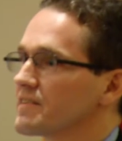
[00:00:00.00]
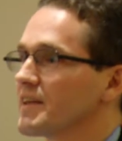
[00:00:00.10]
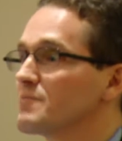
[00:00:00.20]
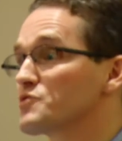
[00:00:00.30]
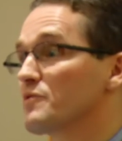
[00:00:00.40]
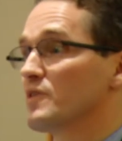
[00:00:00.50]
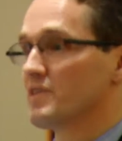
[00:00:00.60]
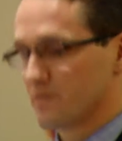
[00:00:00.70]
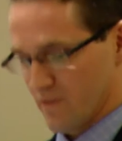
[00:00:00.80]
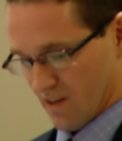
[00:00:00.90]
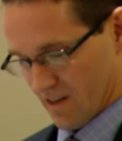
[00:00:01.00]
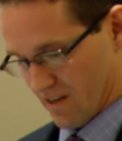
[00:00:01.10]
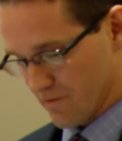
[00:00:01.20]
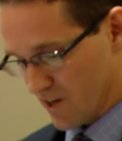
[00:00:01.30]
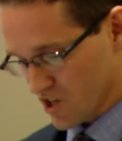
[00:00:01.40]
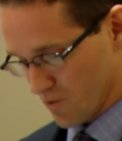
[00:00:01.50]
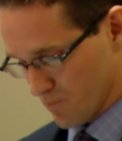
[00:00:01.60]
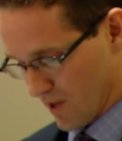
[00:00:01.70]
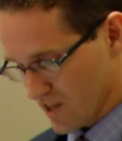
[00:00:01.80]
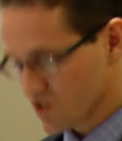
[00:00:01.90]
Thames River Innovation
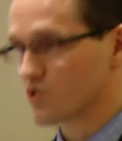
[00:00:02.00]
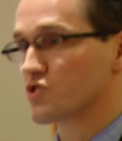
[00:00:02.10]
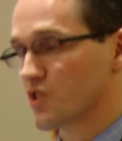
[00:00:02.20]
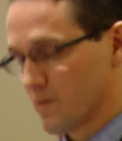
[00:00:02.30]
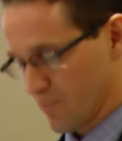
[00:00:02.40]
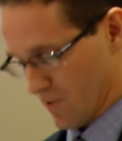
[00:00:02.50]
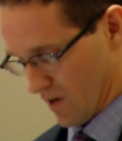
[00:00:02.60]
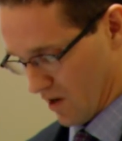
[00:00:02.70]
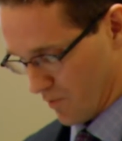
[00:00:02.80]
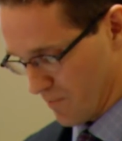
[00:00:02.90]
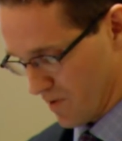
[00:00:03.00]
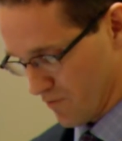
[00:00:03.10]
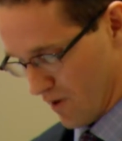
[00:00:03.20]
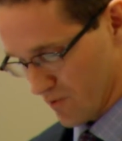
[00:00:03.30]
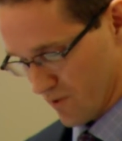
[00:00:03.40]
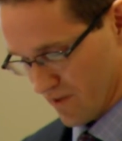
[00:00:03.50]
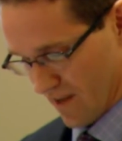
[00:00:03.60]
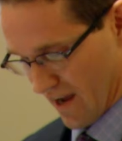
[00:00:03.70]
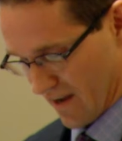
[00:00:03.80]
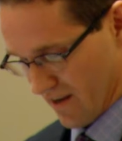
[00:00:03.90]
Place, or TRIP, we've been involved with
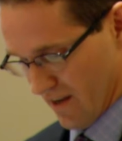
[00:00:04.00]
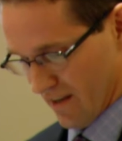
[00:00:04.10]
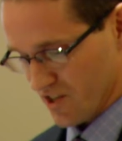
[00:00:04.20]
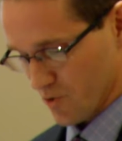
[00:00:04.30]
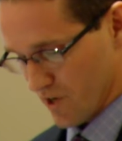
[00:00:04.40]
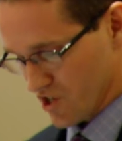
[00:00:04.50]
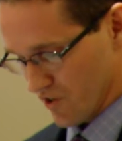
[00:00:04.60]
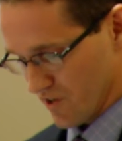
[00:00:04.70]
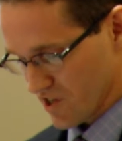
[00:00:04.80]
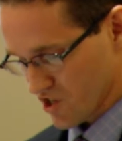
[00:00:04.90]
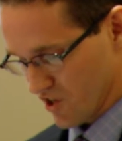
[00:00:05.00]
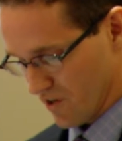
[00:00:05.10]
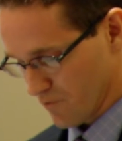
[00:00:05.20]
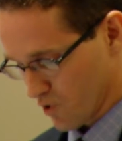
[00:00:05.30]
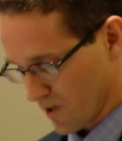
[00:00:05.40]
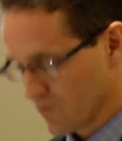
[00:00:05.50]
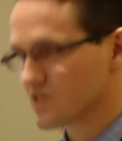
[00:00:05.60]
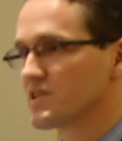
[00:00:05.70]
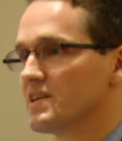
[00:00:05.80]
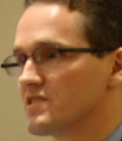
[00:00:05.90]
that. It's a regional initiative working with
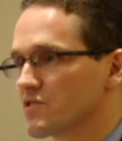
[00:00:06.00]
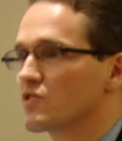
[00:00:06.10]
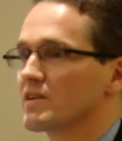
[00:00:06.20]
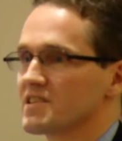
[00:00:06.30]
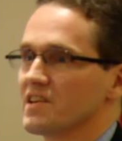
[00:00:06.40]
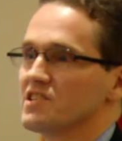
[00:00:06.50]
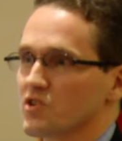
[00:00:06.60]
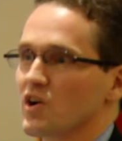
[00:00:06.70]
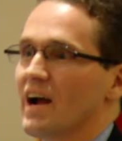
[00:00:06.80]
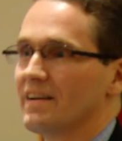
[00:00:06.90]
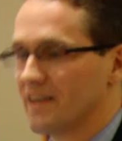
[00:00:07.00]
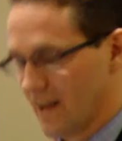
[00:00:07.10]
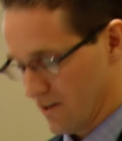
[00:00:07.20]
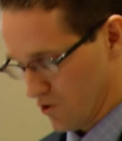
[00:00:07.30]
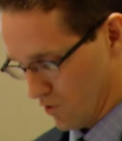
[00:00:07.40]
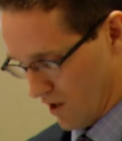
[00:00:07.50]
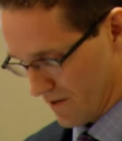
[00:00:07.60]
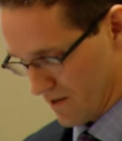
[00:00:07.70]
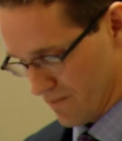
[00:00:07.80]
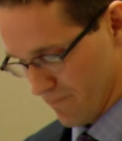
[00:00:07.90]
cities of Groton and New
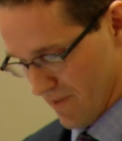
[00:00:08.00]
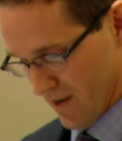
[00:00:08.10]
London.